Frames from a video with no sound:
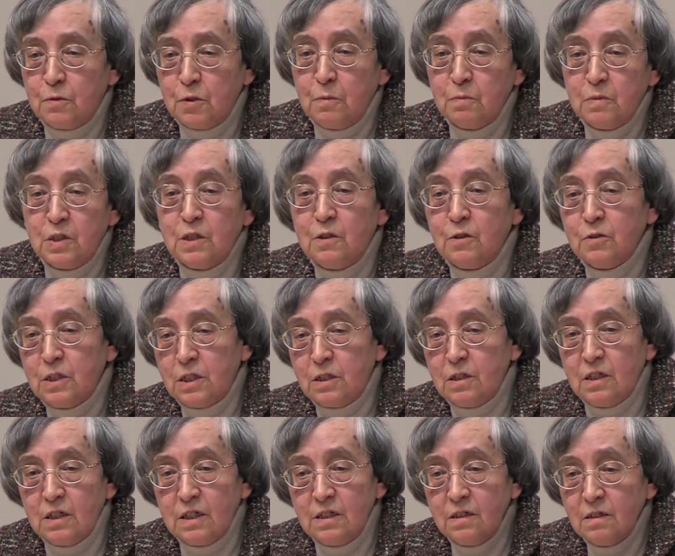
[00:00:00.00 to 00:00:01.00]
the
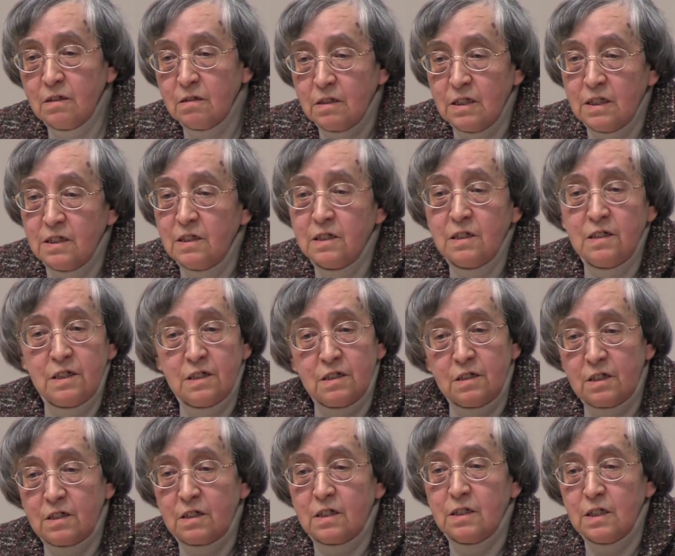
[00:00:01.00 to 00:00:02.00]
outside, and in
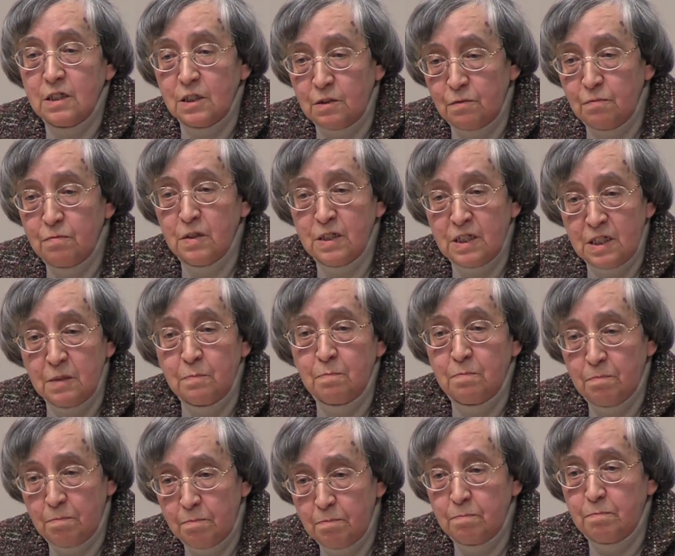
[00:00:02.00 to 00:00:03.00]
this case, very
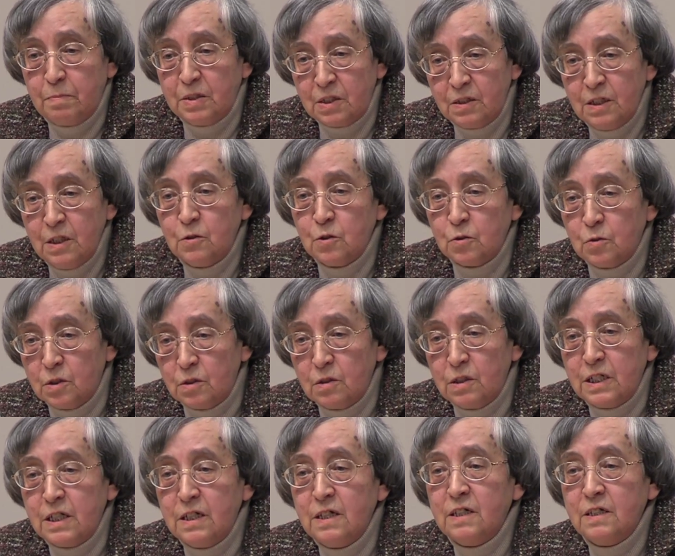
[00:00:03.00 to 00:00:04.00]

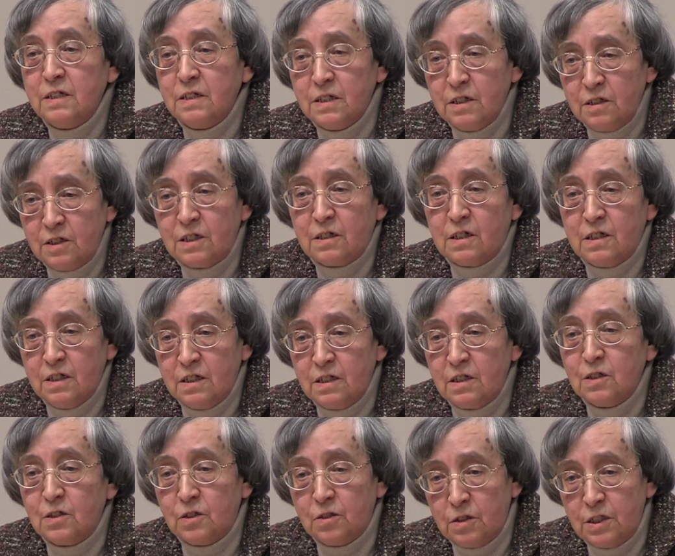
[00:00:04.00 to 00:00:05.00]
particularly, this
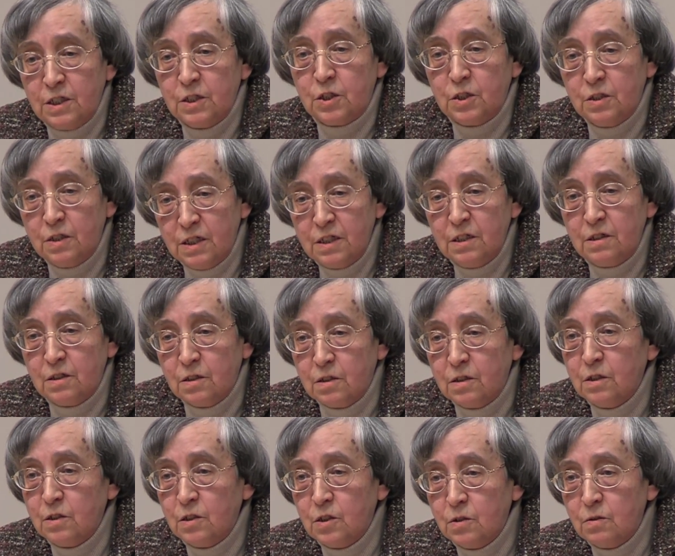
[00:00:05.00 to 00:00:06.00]
crisis originated
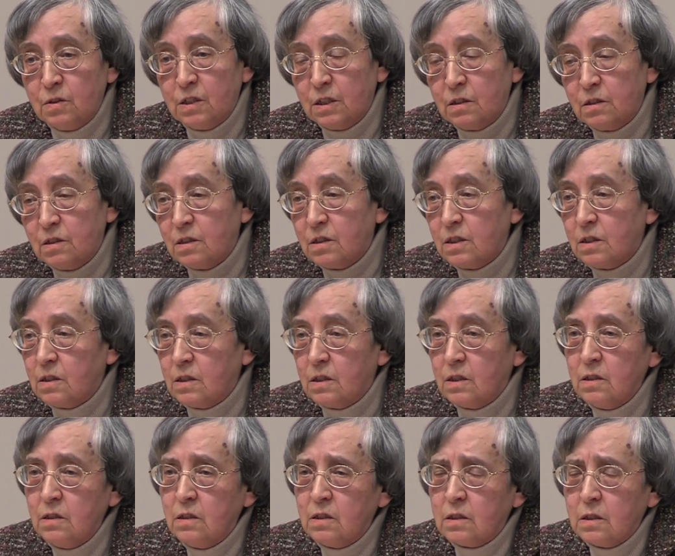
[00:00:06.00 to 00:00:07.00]
in the United
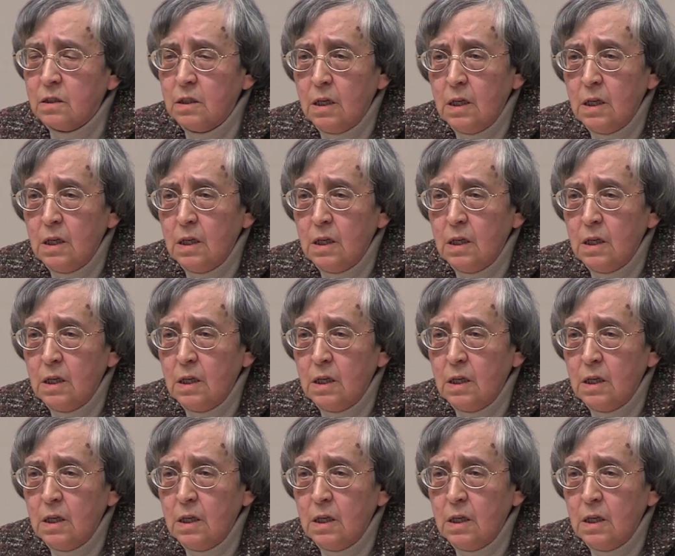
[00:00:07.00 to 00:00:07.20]
States.